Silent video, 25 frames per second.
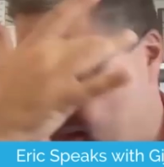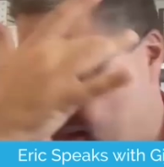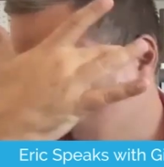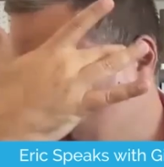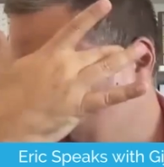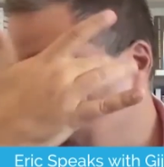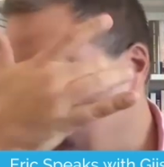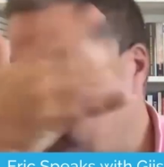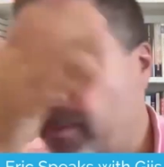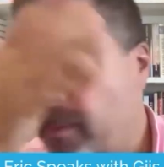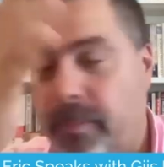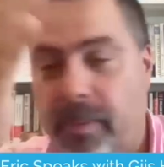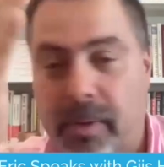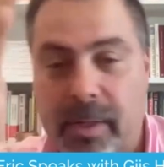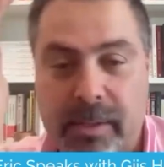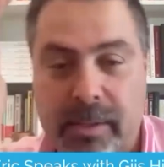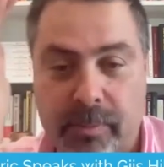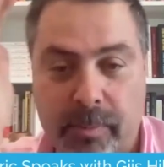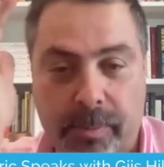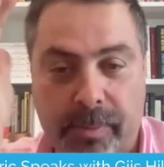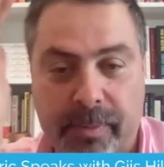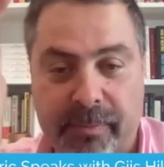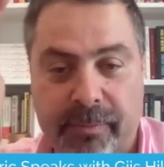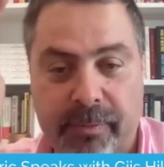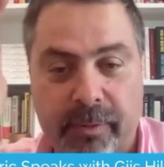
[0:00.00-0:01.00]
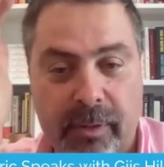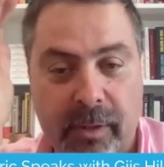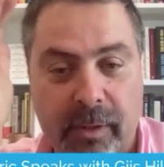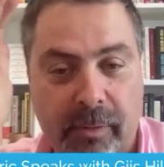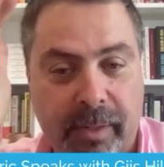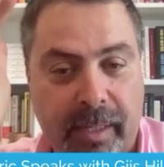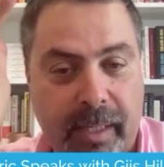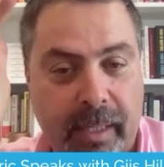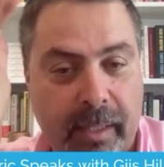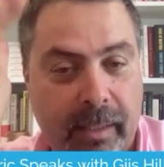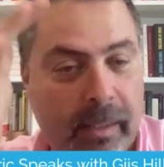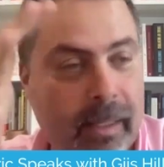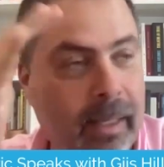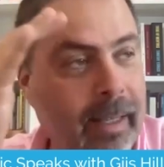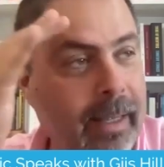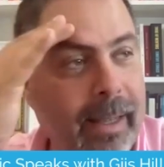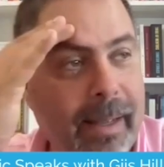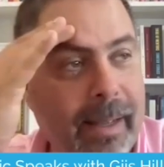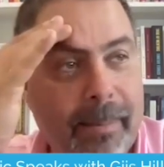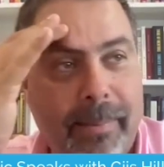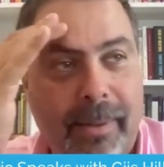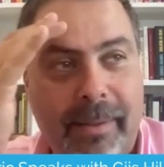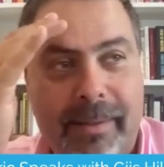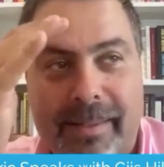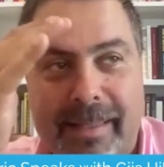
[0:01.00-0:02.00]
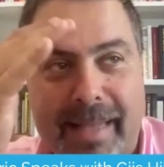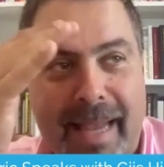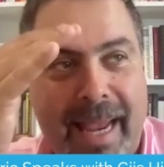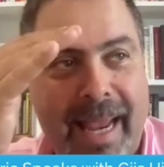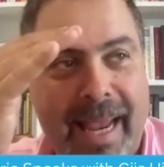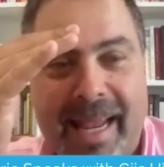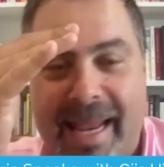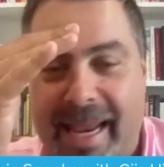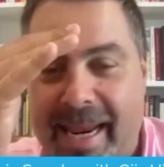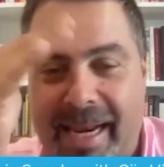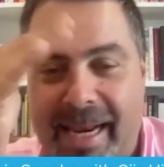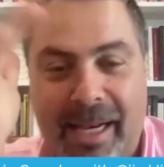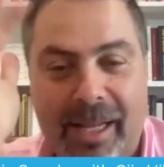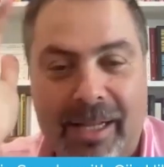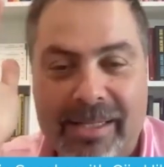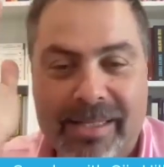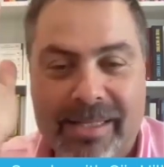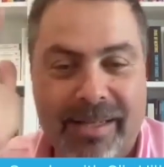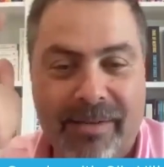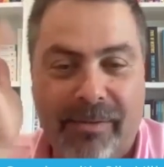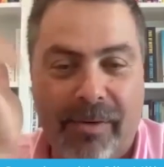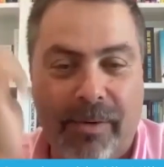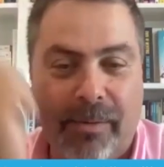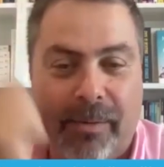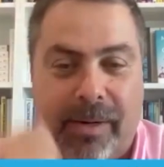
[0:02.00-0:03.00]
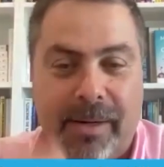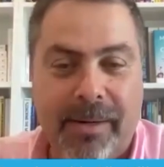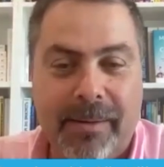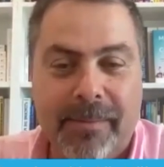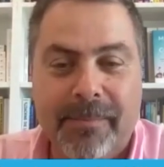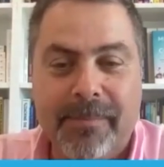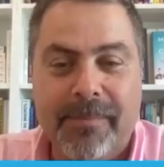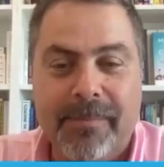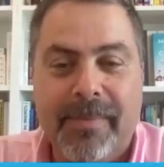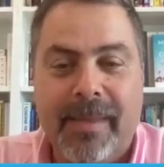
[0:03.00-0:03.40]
Even the Brits who prefer the cricket. But he lost everyone.